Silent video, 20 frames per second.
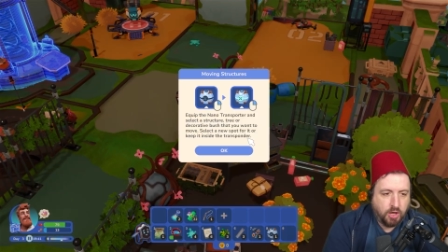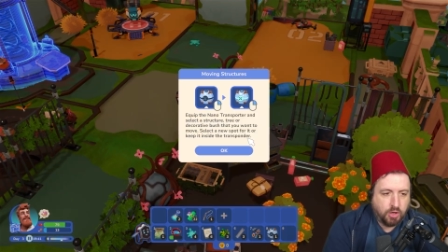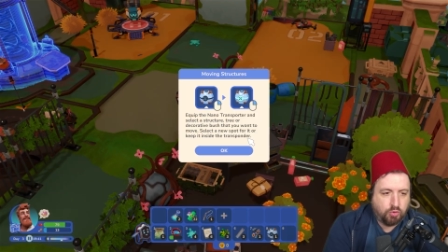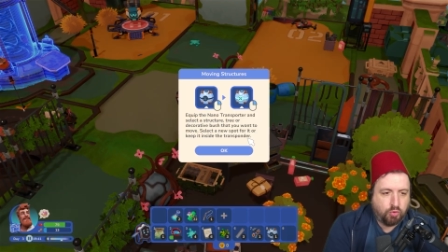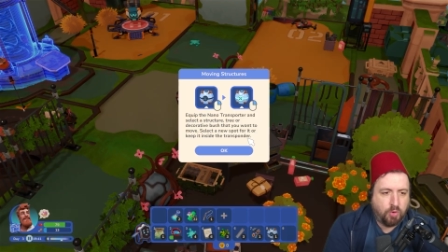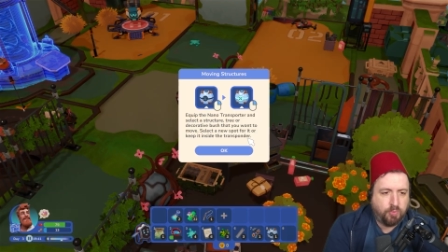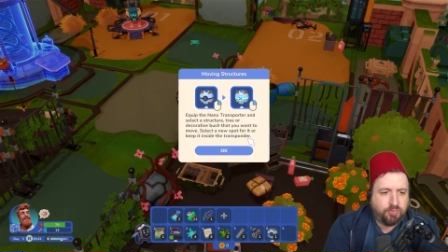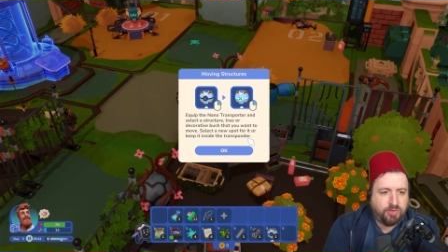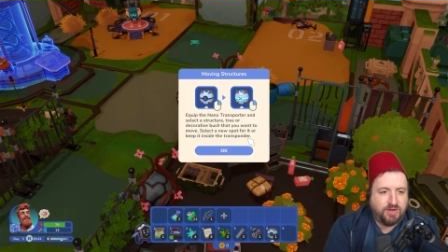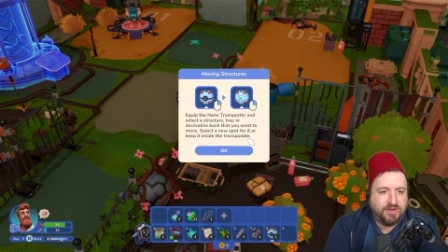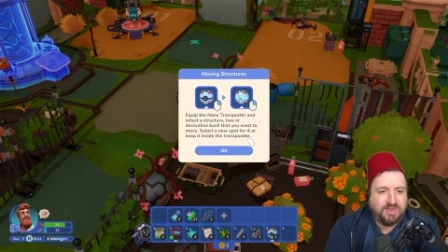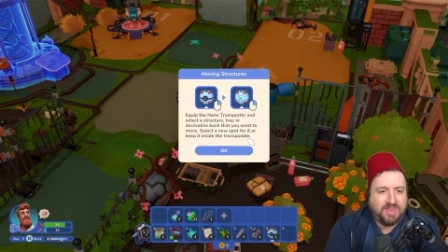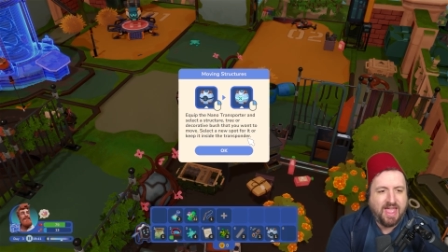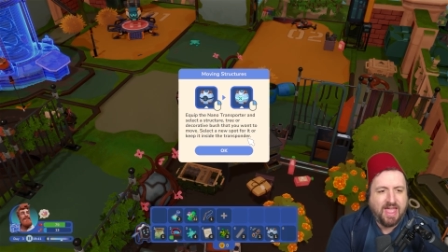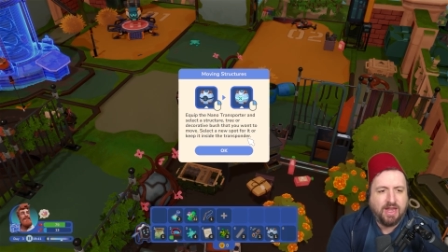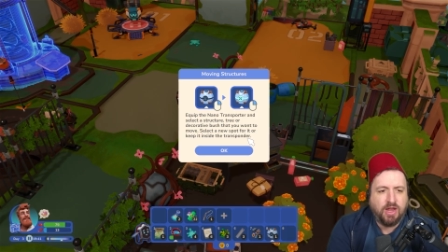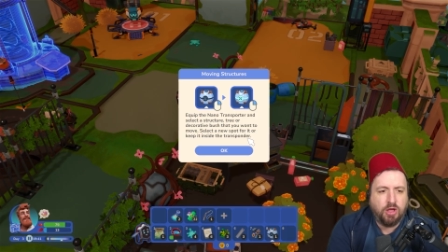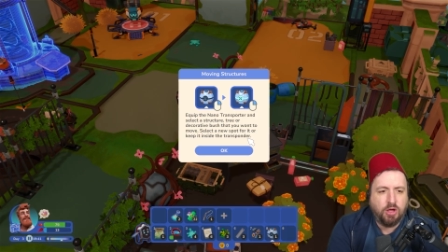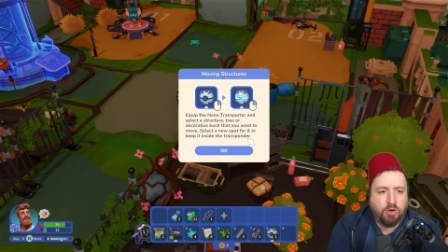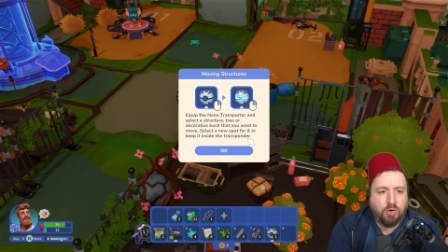Equip the
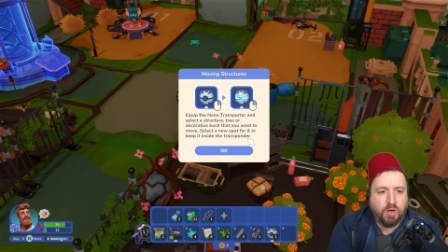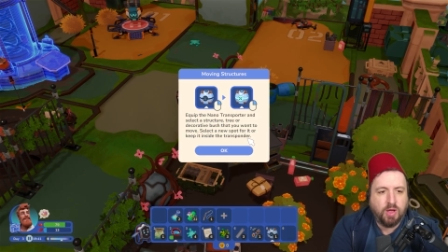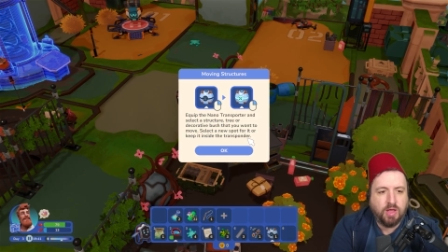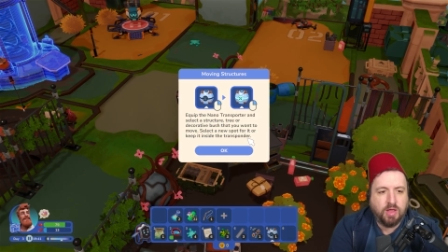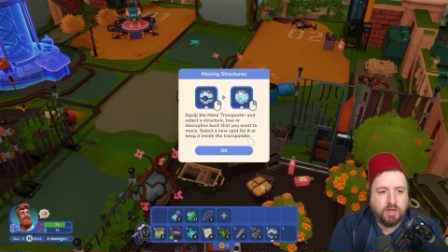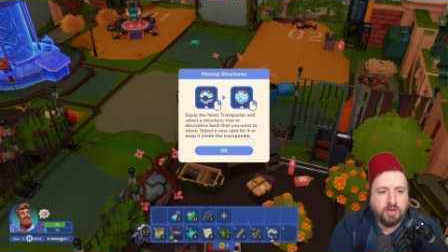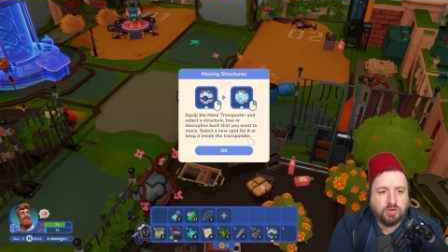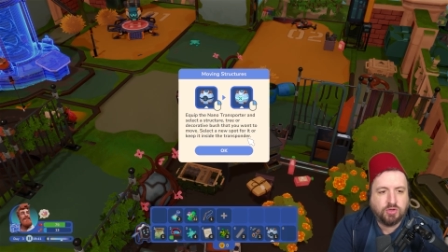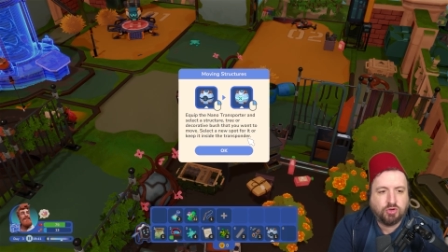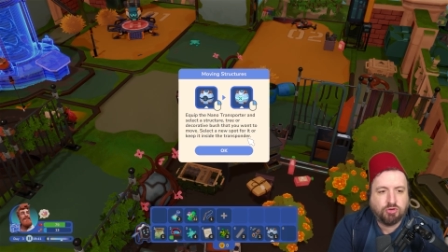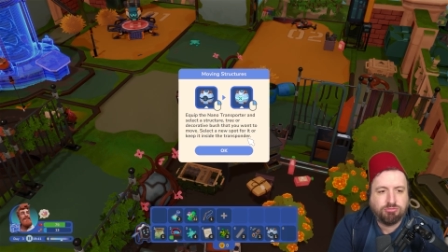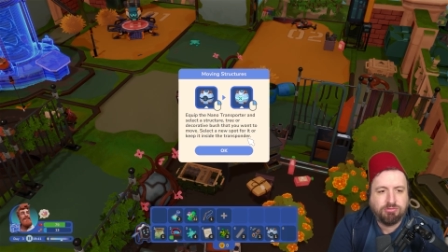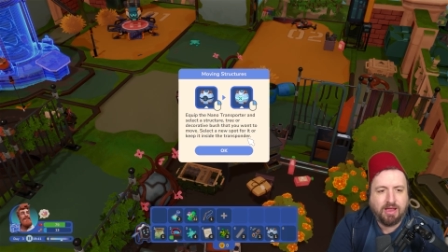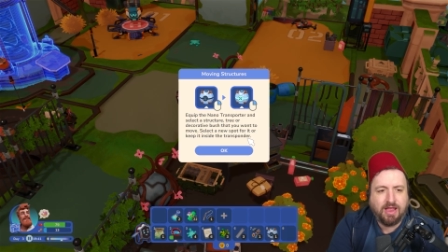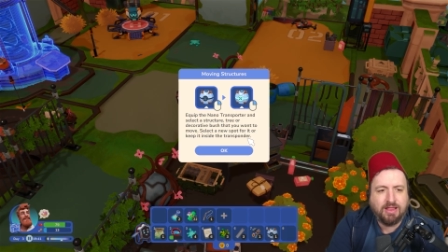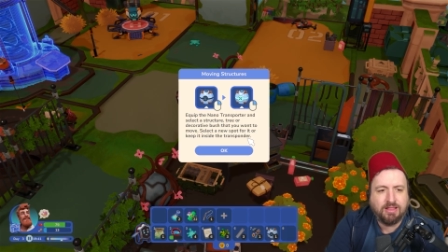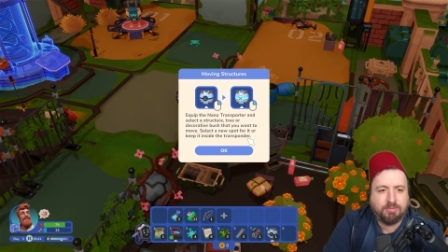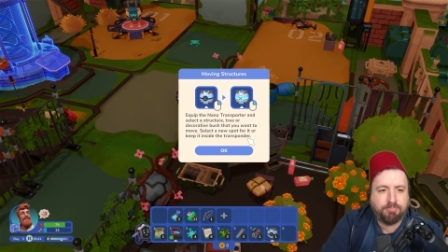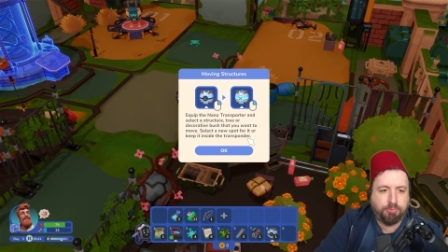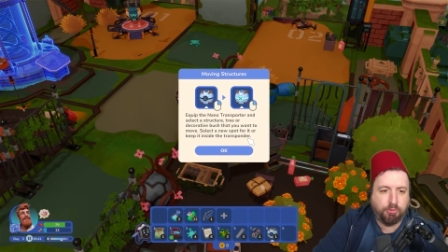nano
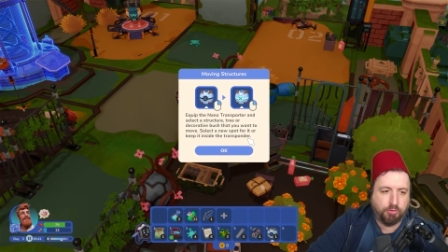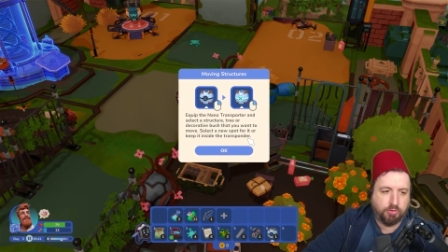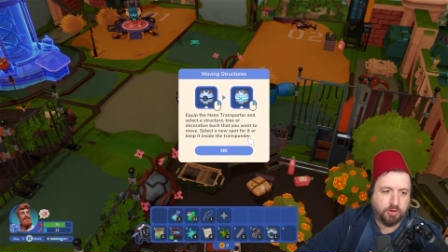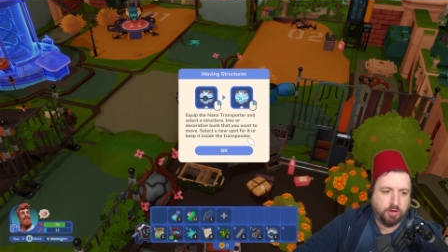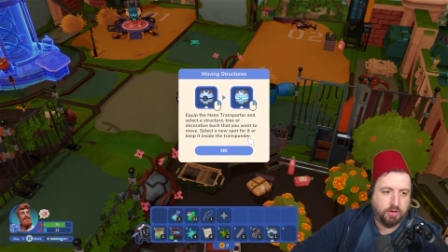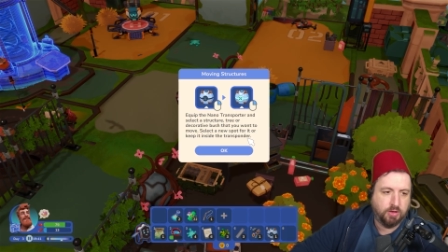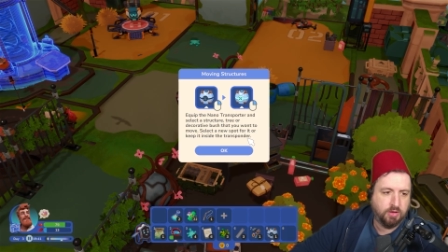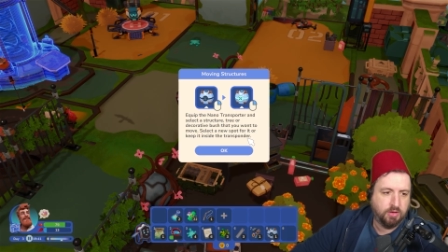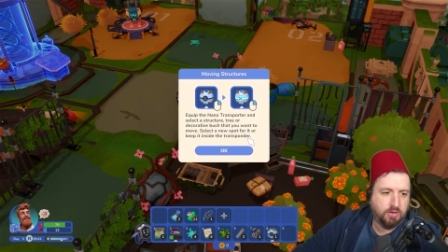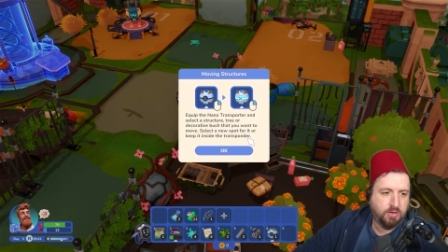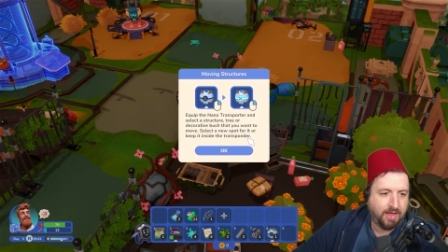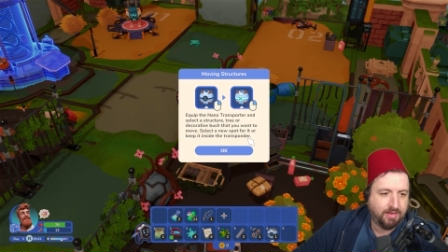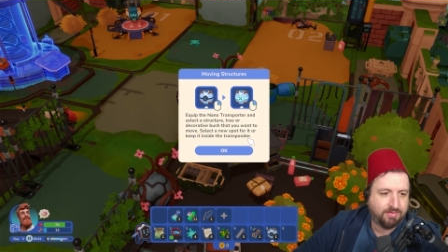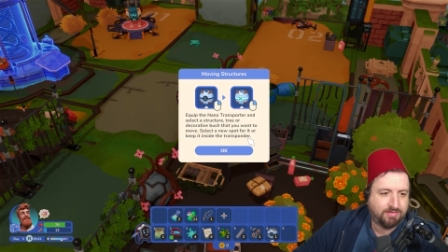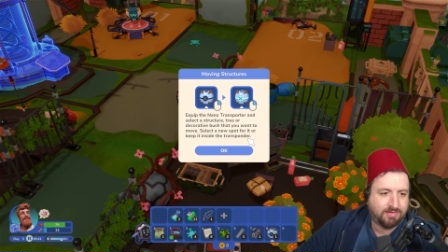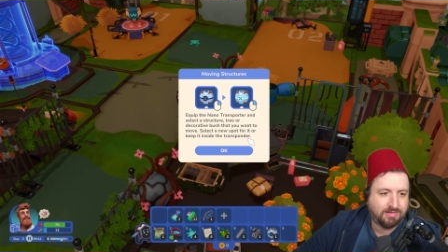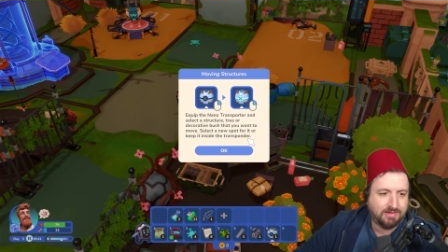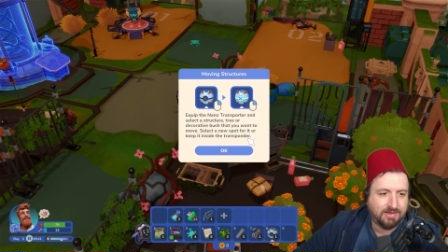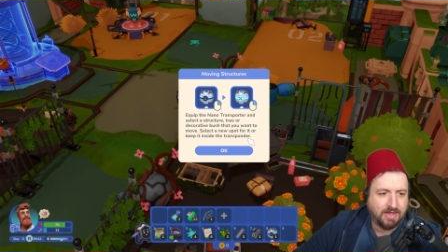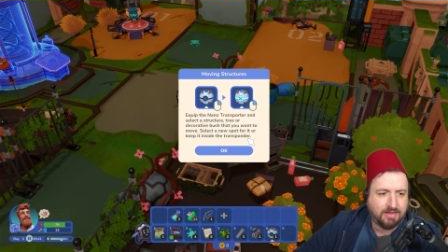transporter and
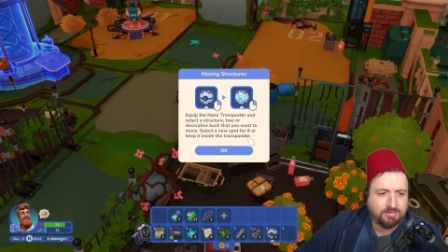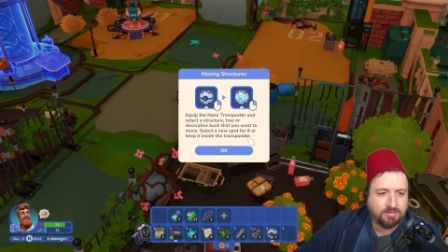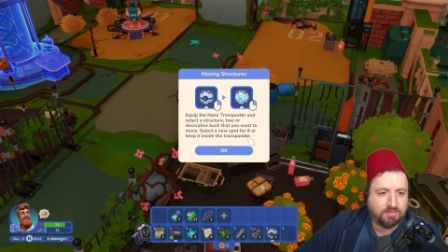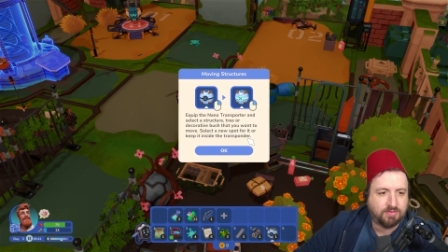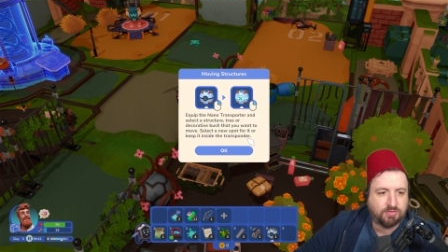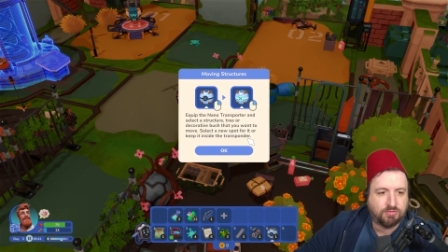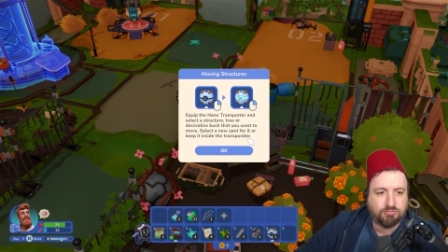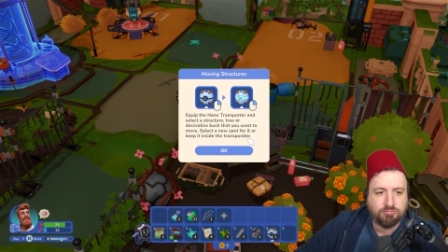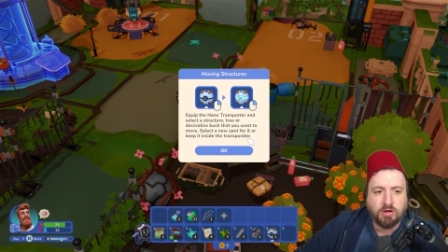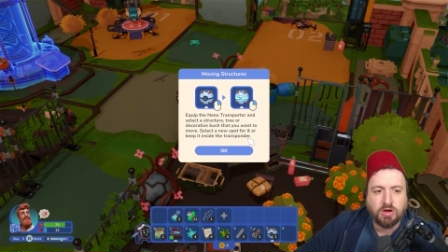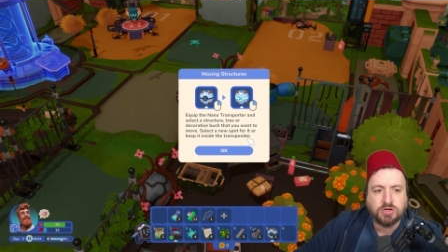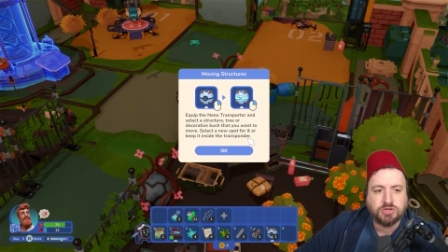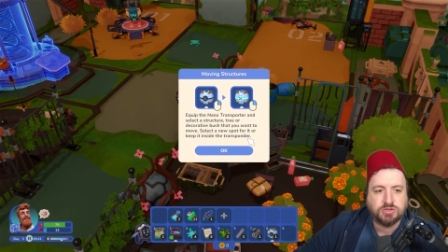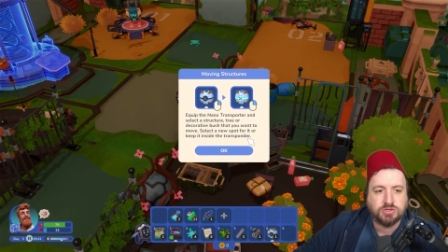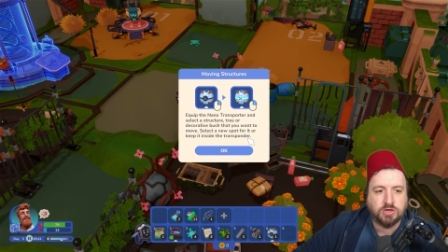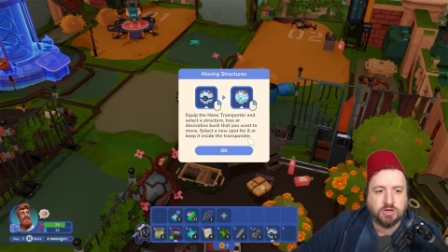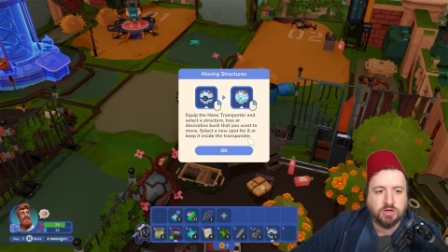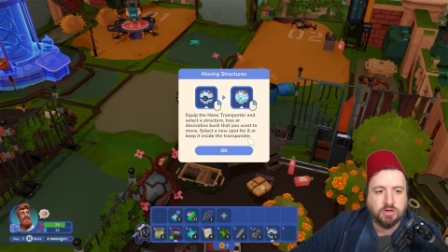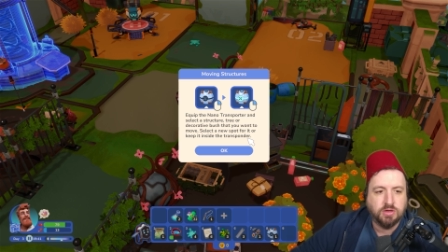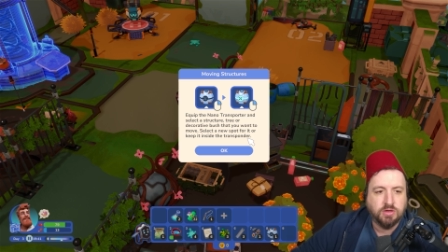select the
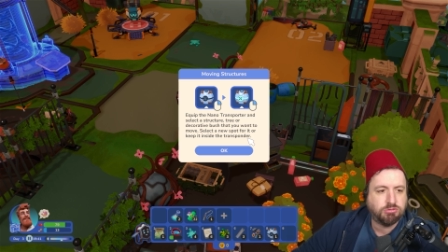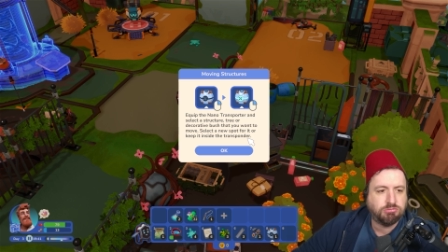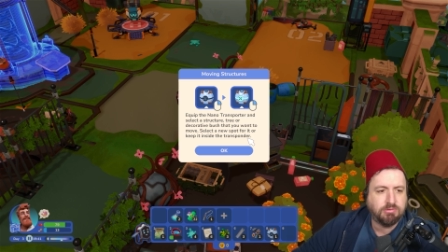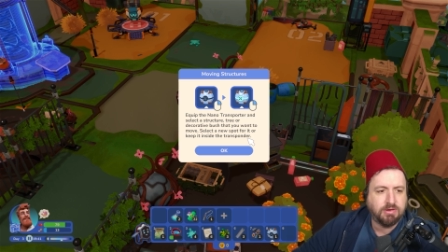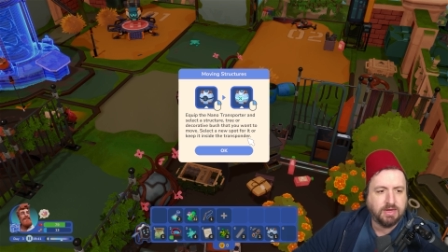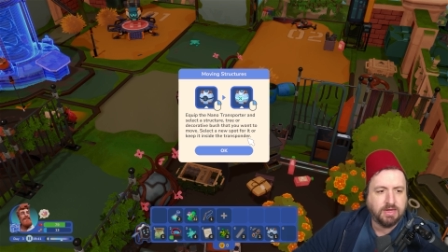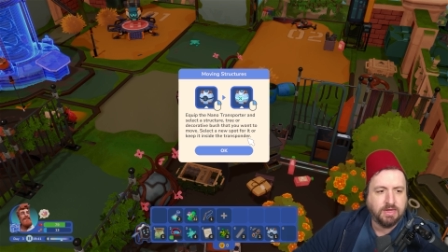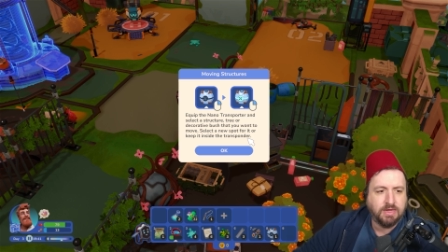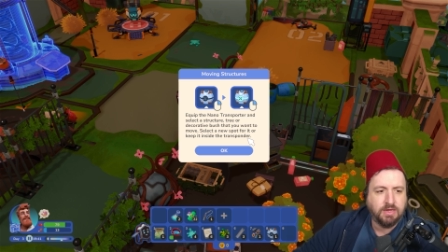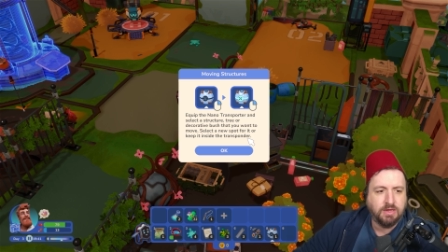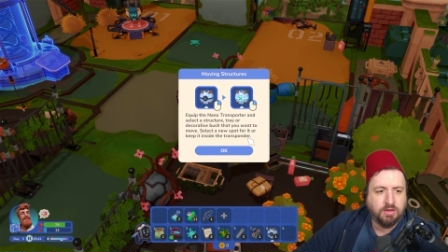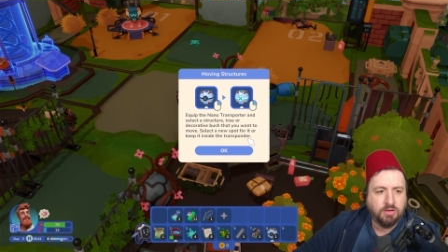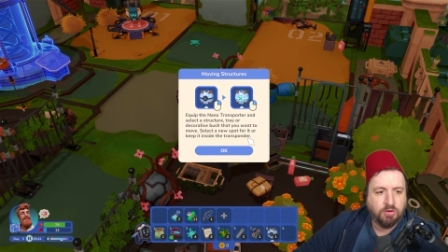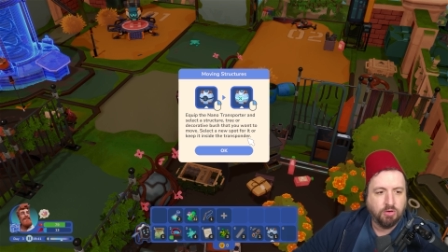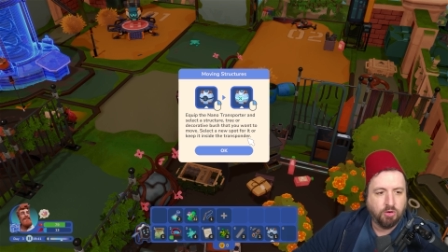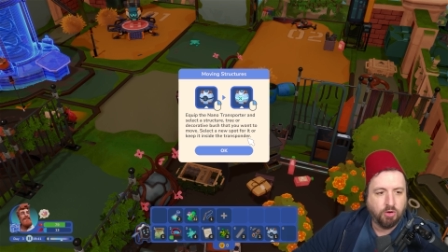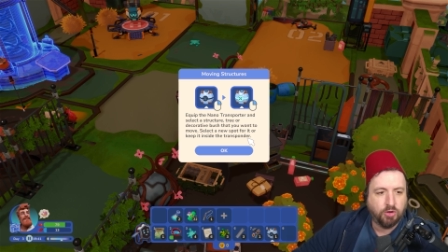structure, tree,